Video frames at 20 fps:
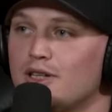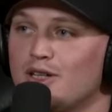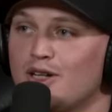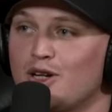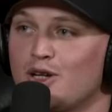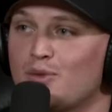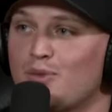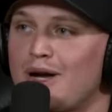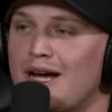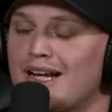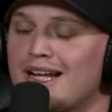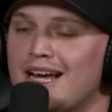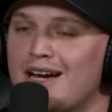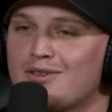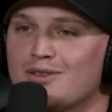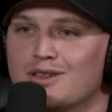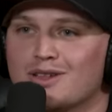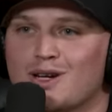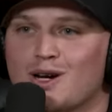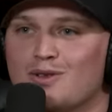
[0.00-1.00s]
You know, the back
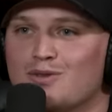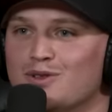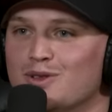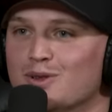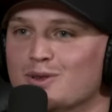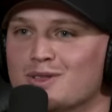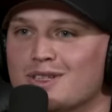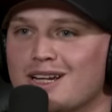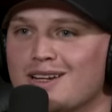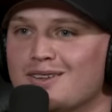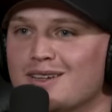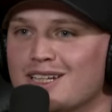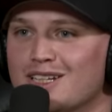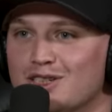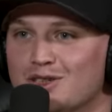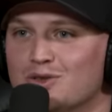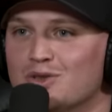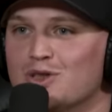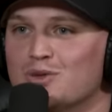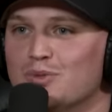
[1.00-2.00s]
half of the cup field's not like
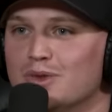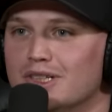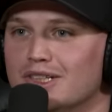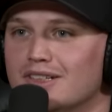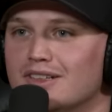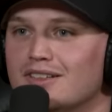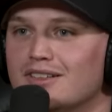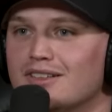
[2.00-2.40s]
it used to be.